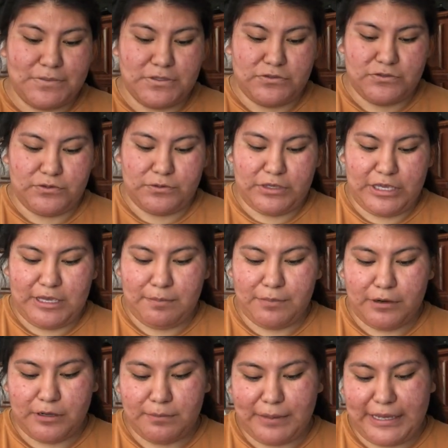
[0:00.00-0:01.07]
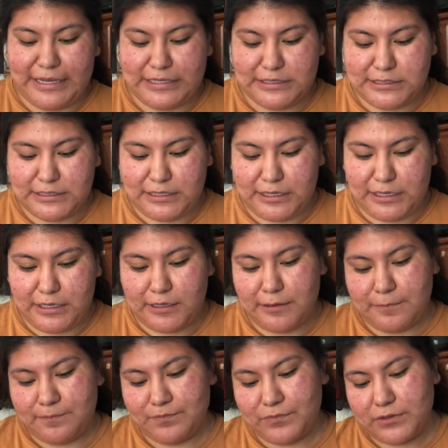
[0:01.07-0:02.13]
So keep on painting,
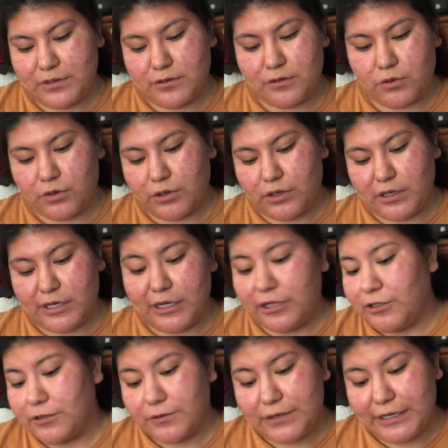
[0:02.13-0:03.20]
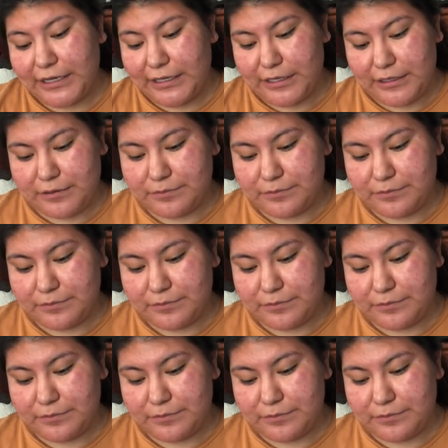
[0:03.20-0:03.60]
coloring,